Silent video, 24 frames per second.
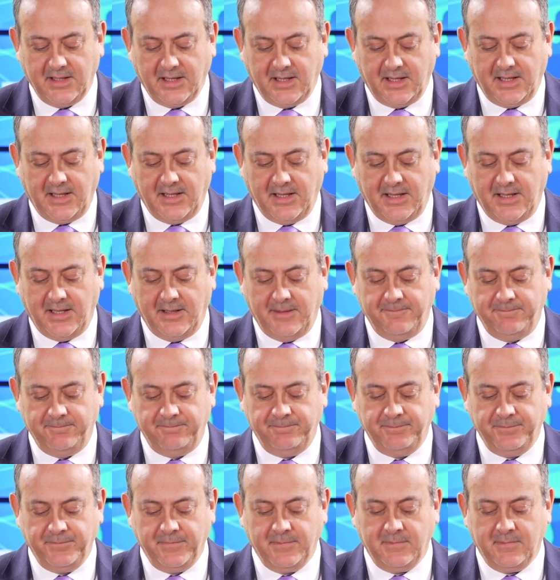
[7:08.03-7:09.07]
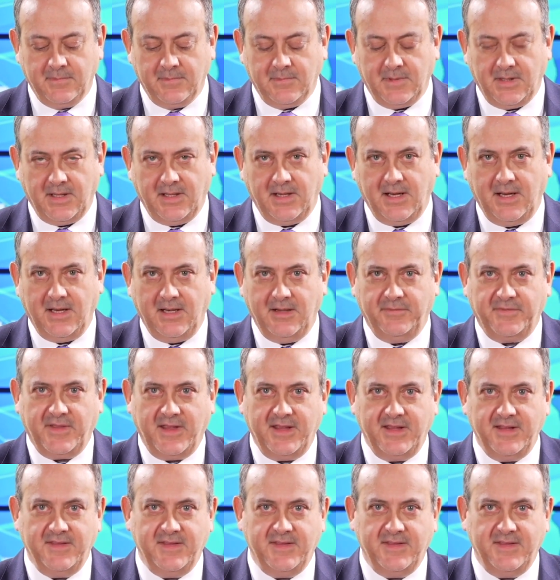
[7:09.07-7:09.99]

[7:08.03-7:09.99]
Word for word: Um, and, and, if they,